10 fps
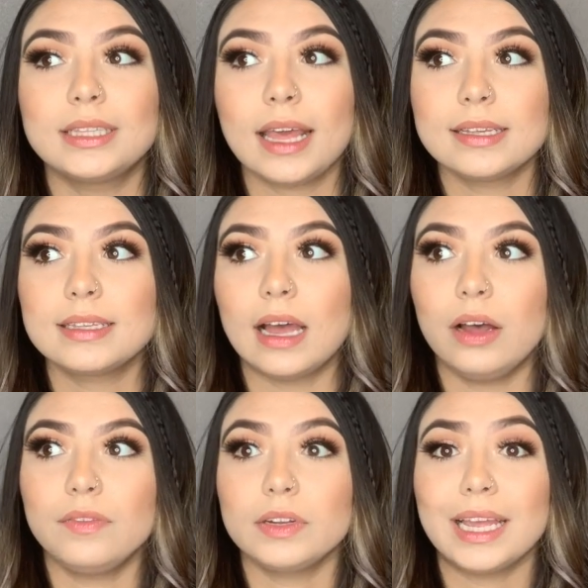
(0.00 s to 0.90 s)
they
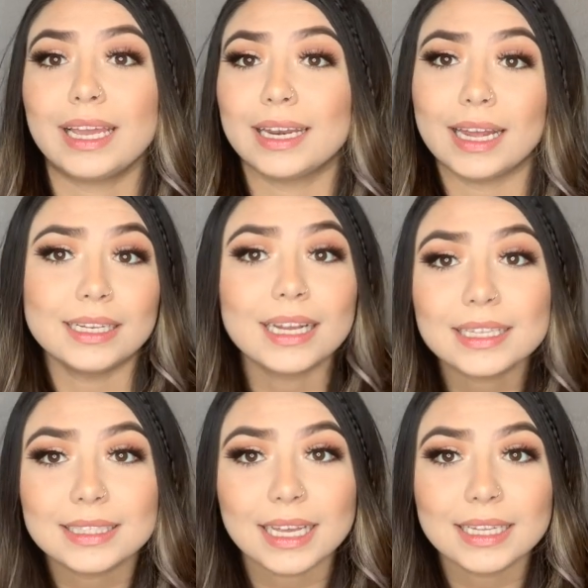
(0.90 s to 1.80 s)
sell for like
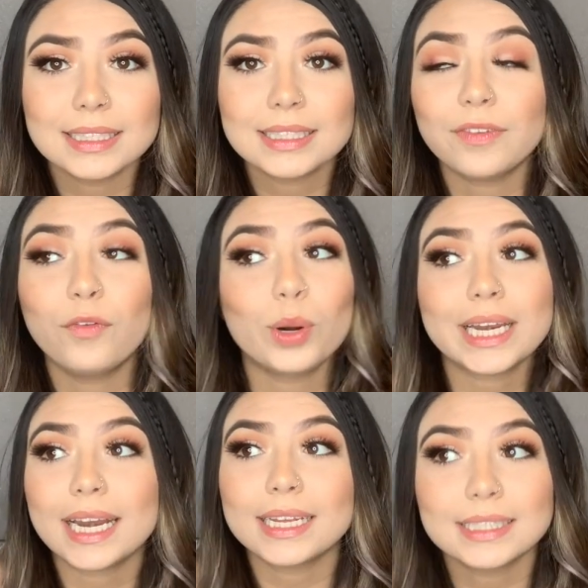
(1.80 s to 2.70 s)
99 cents,
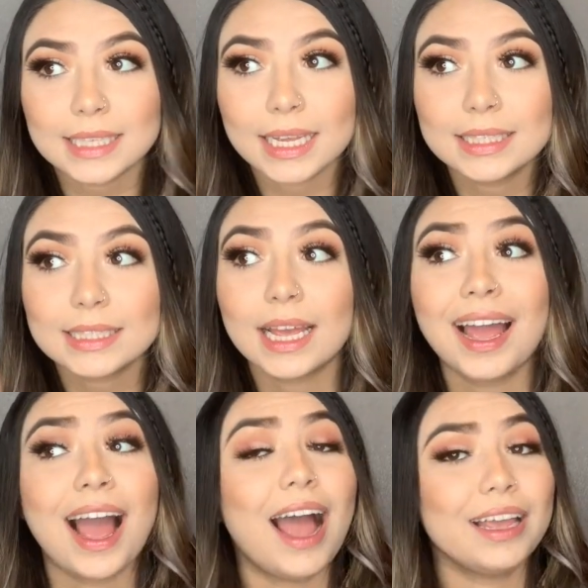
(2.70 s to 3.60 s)
49 cents.
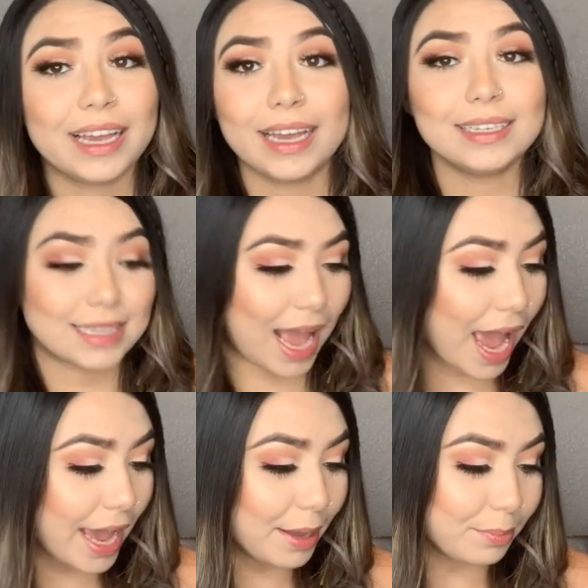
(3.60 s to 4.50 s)
Guys,
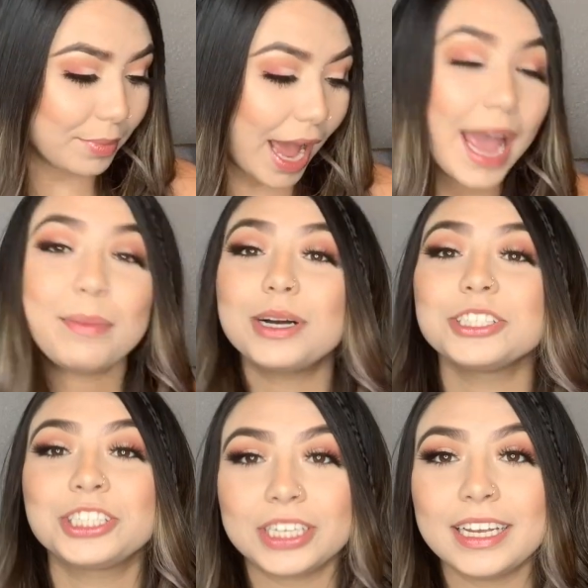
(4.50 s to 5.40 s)
I am
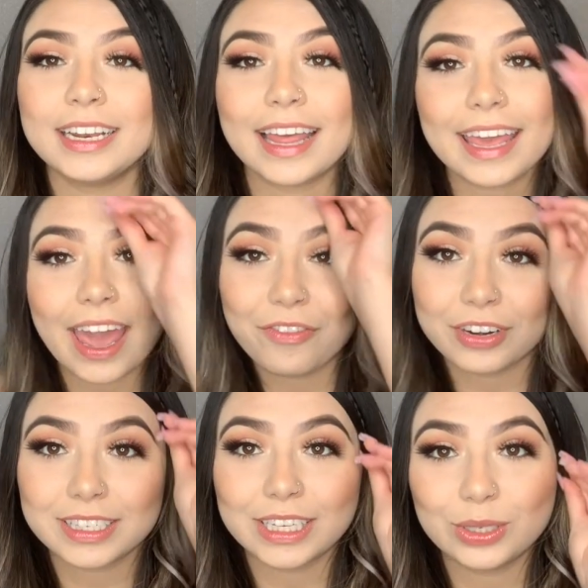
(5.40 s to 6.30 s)
on Shein like
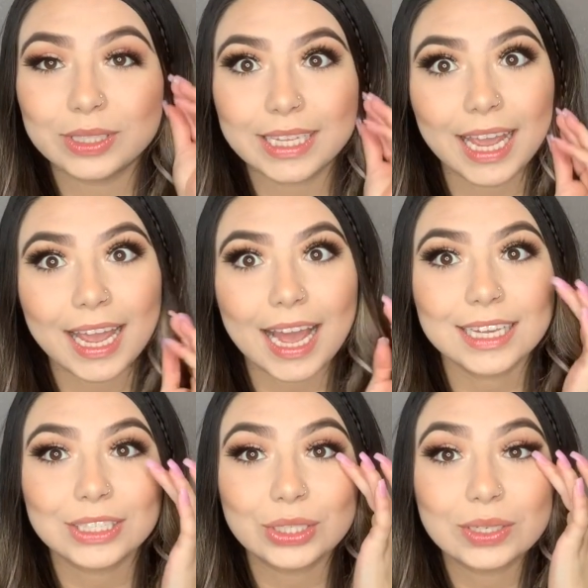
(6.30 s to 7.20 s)
every single day,
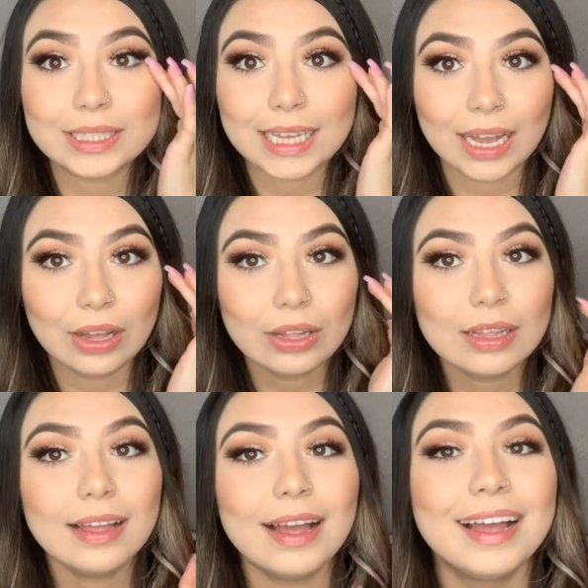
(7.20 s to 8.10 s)
as you could
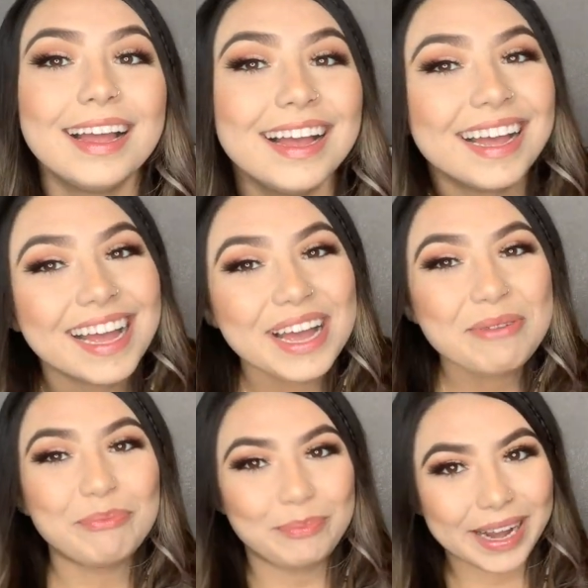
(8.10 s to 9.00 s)
tell.
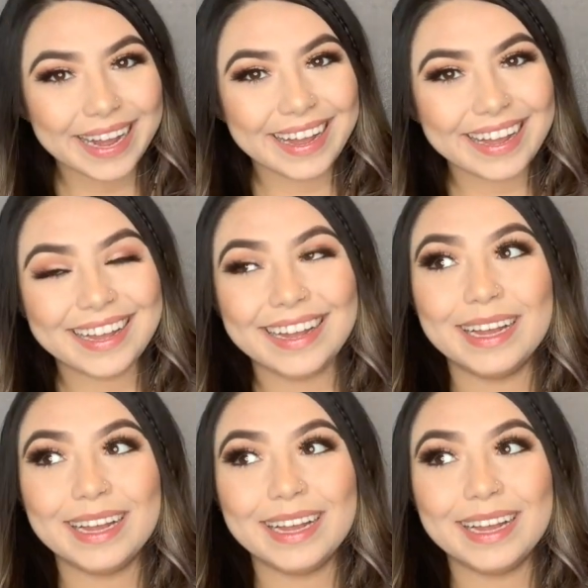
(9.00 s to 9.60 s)
But